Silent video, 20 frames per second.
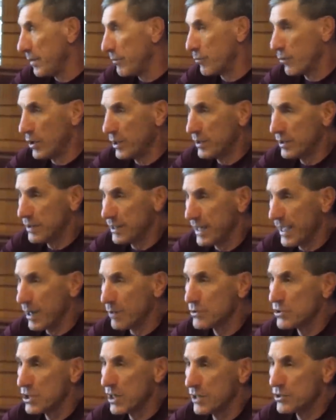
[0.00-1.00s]
them running the
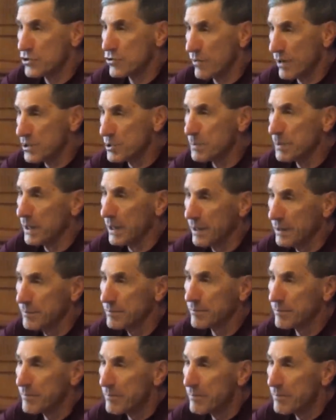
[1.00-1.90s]
outside stretch play